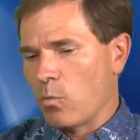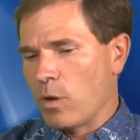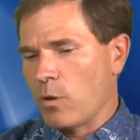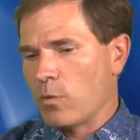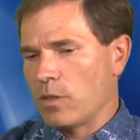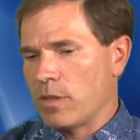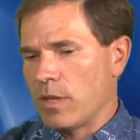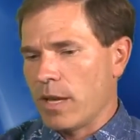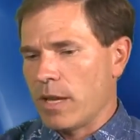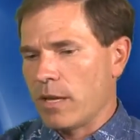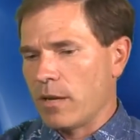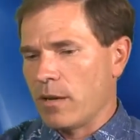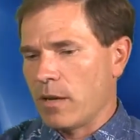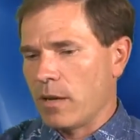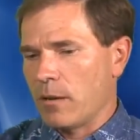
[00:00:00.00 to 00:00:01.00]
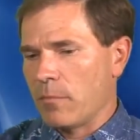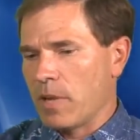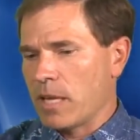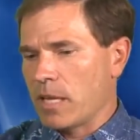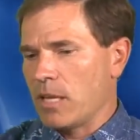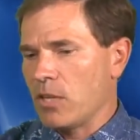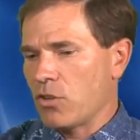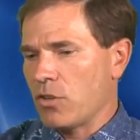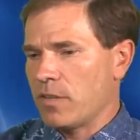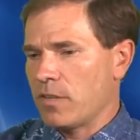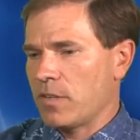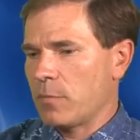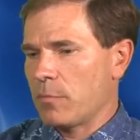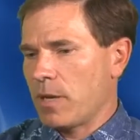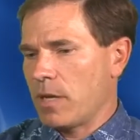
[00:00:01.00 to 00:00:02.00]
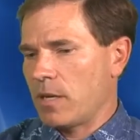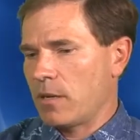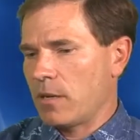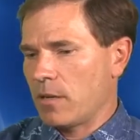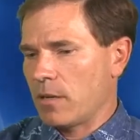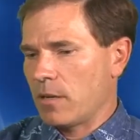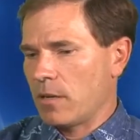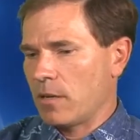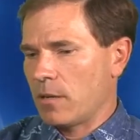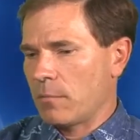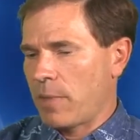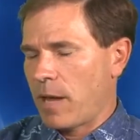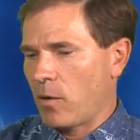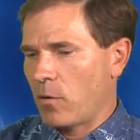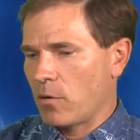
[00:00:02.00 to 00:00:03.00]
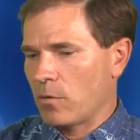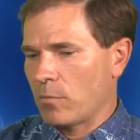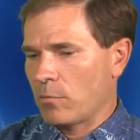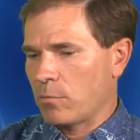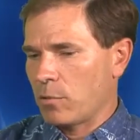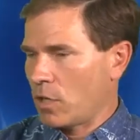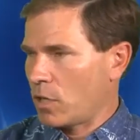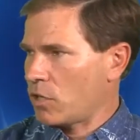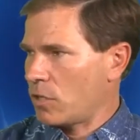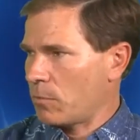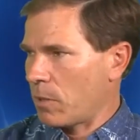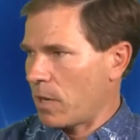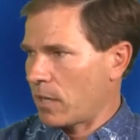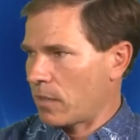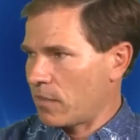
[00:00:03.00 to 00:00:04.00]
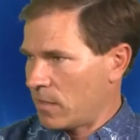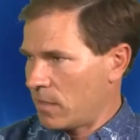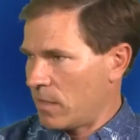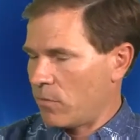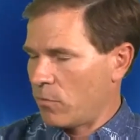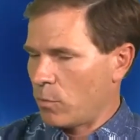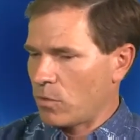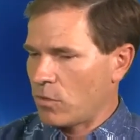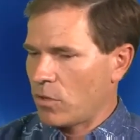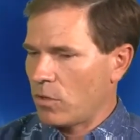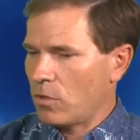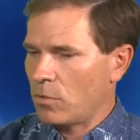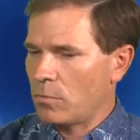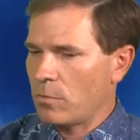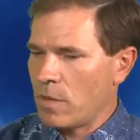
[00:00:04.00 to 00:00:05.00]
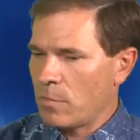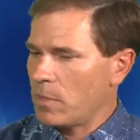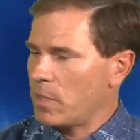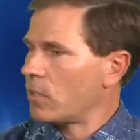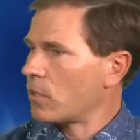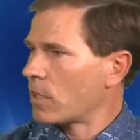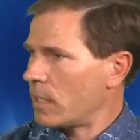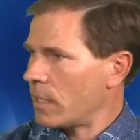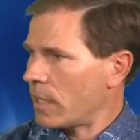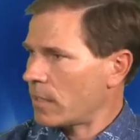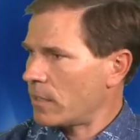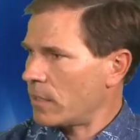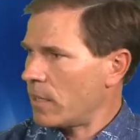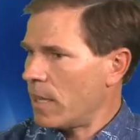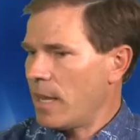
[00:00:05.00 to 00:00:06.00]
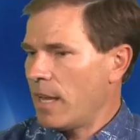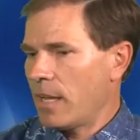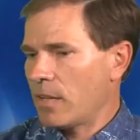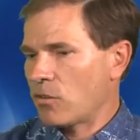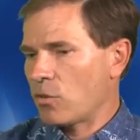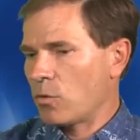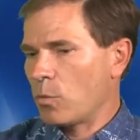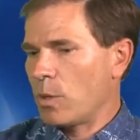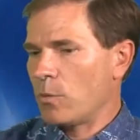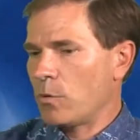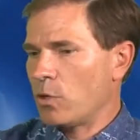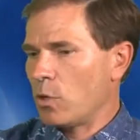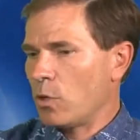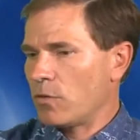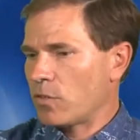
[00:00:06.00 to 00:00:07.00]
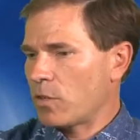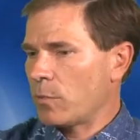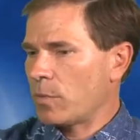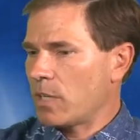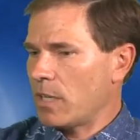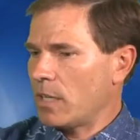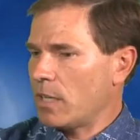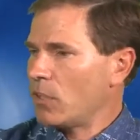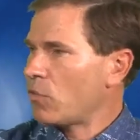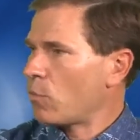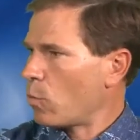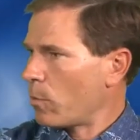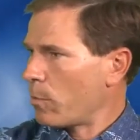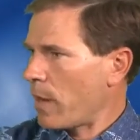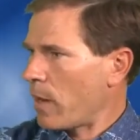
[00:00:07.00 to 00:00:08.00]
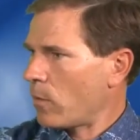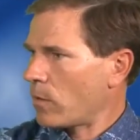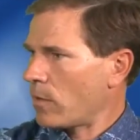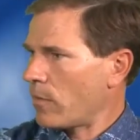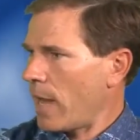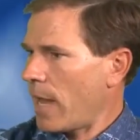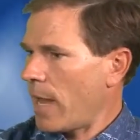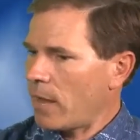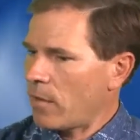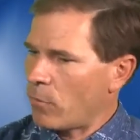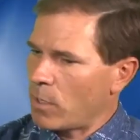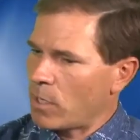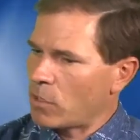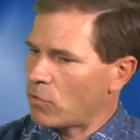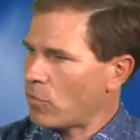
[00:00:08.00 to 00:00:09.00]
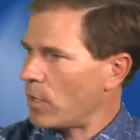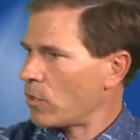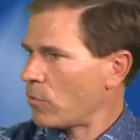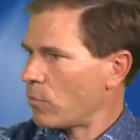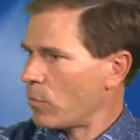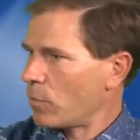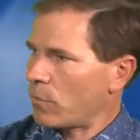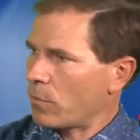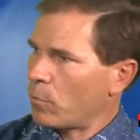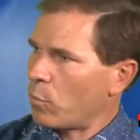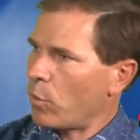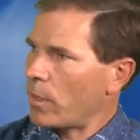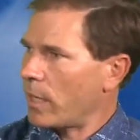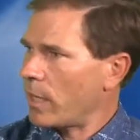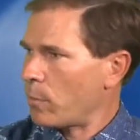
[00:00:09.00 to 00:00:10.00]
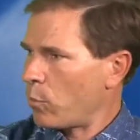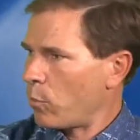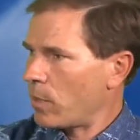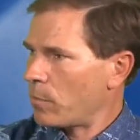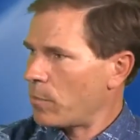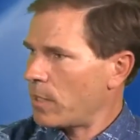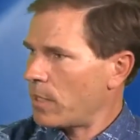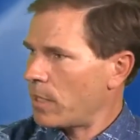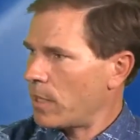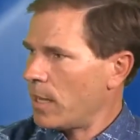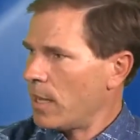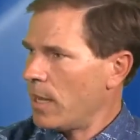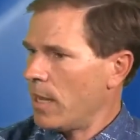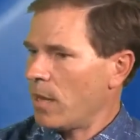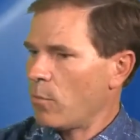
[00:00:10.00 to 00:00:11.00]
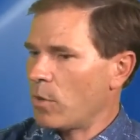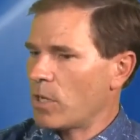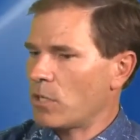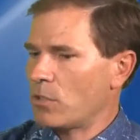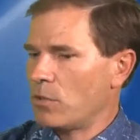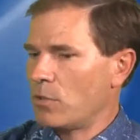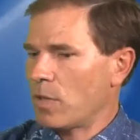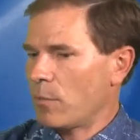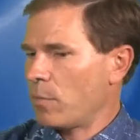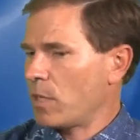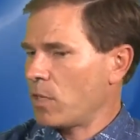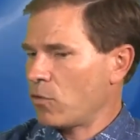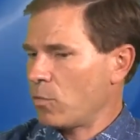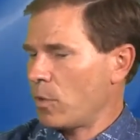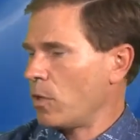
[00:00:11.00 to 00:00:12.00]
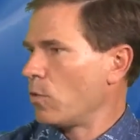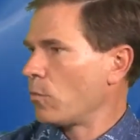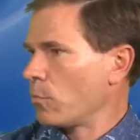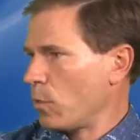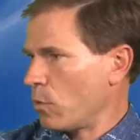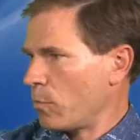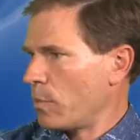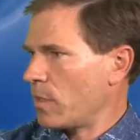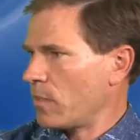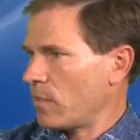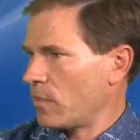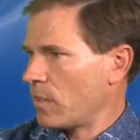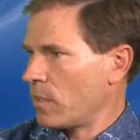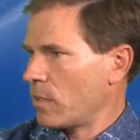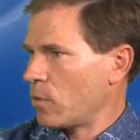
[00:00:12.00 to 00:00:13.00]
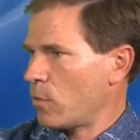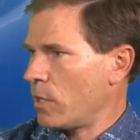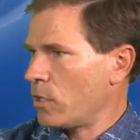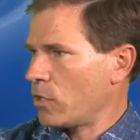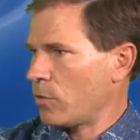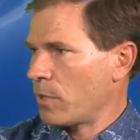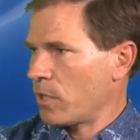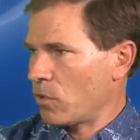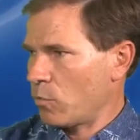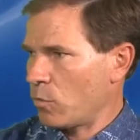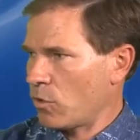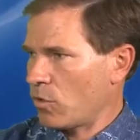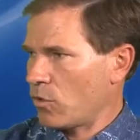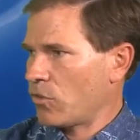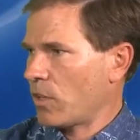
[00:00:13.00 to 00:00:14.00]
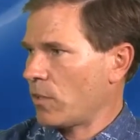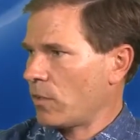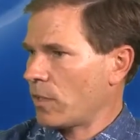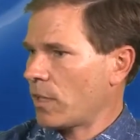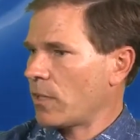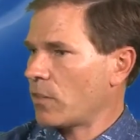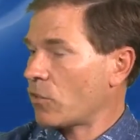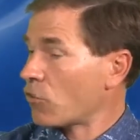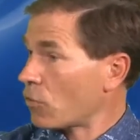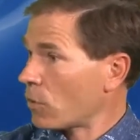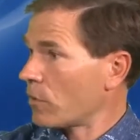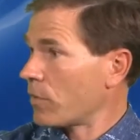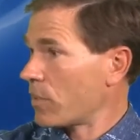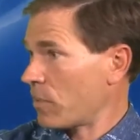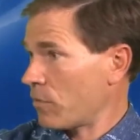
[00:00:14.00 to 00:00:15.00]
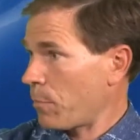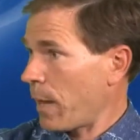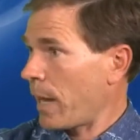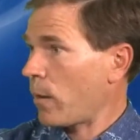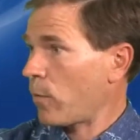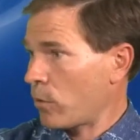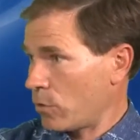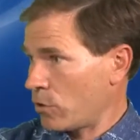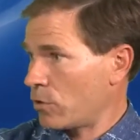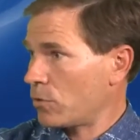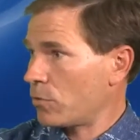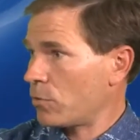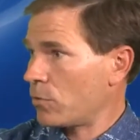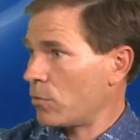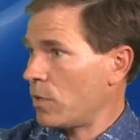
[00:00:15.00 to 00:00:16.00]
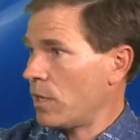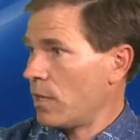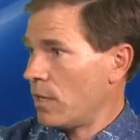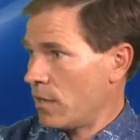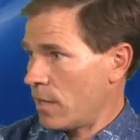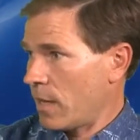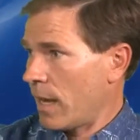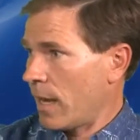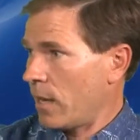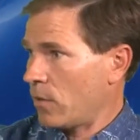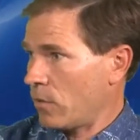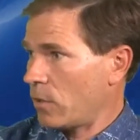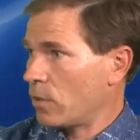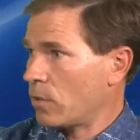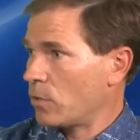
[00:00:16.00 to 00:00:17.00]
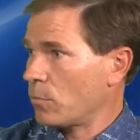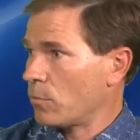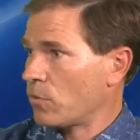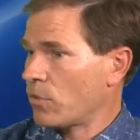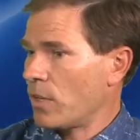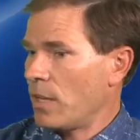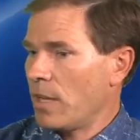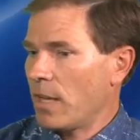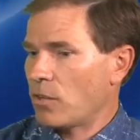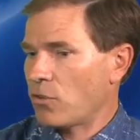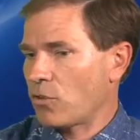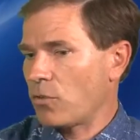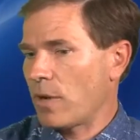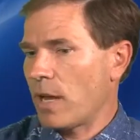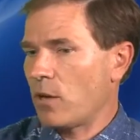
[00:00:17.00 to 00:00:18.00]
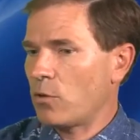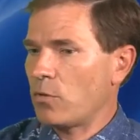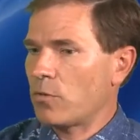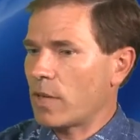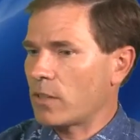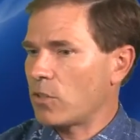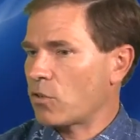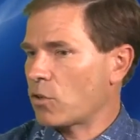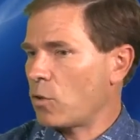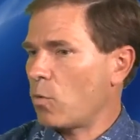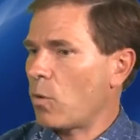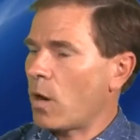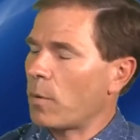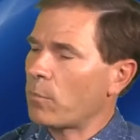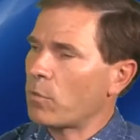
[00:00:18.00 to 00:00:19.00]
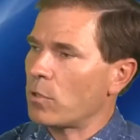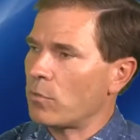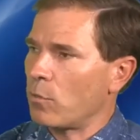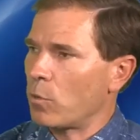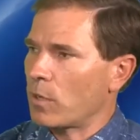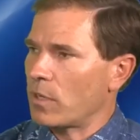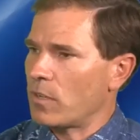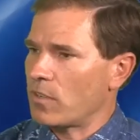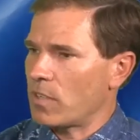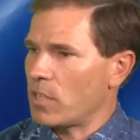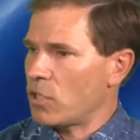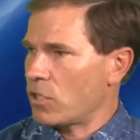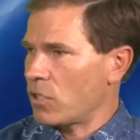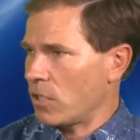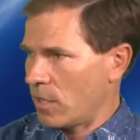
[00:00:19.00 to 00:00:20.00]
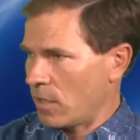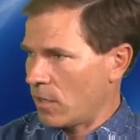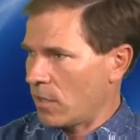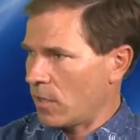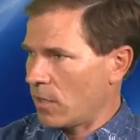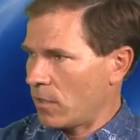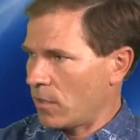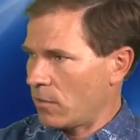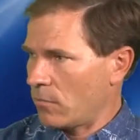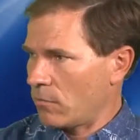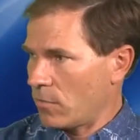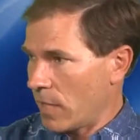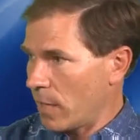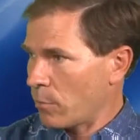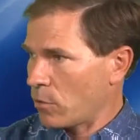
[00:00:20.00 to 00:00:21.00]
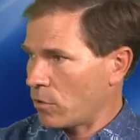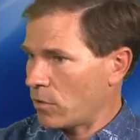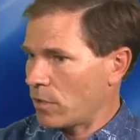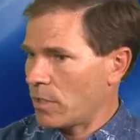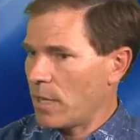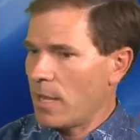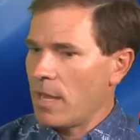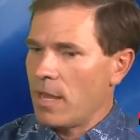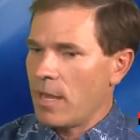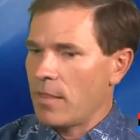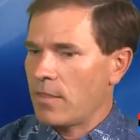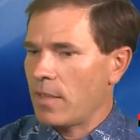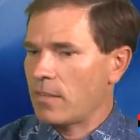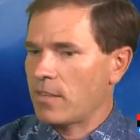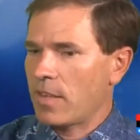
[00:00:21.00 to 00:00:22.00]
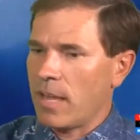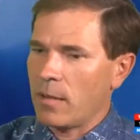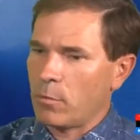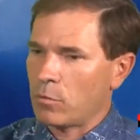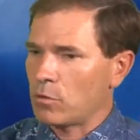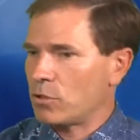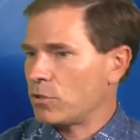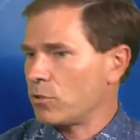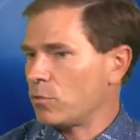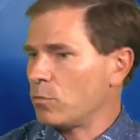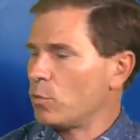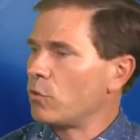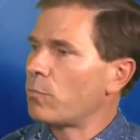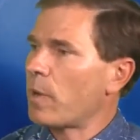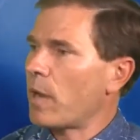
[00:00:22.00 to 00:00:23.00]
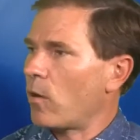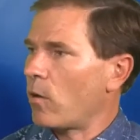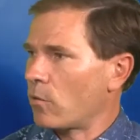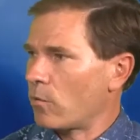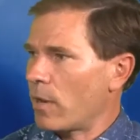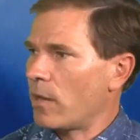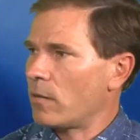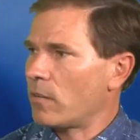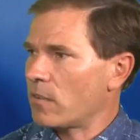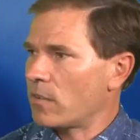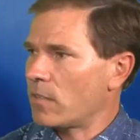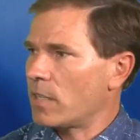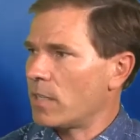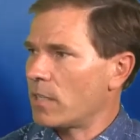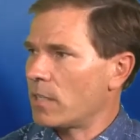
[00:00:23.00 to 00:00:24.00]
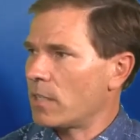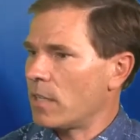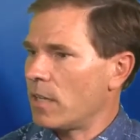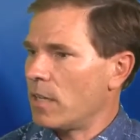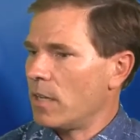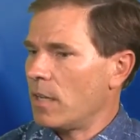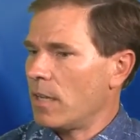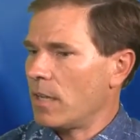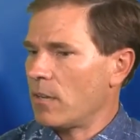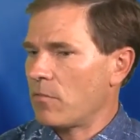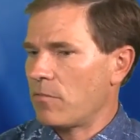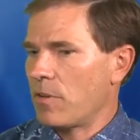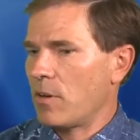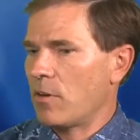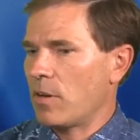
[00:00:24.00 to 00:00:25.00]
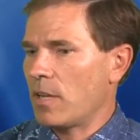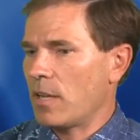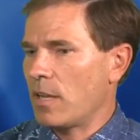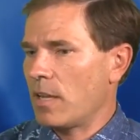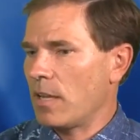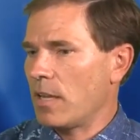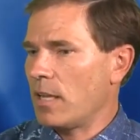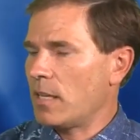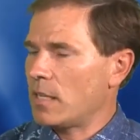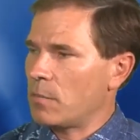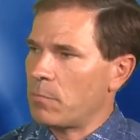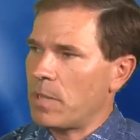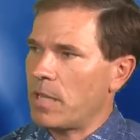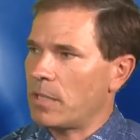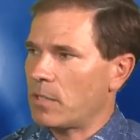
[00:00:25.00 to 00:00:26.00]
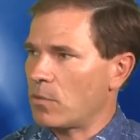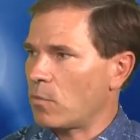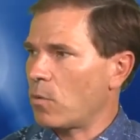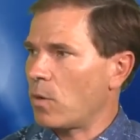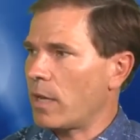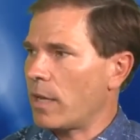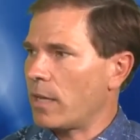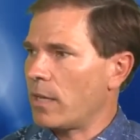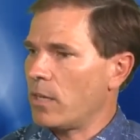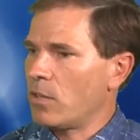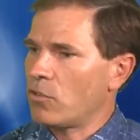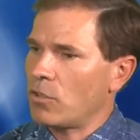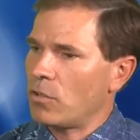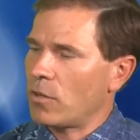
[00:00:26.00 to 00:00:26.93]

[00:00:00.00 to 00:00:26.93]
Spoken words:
we would then make each of these independent power production boxes at everyone's home be interconnected. And so we would know if somebody needs more power than they have, we could transfer it from point A to point B. And we could do that because we own both pieces of the equation, because we're just selling the service of power to the homes. And so now you've got this cooperative organization in a neighborhood that's able to move power around as needed in a very independent way. So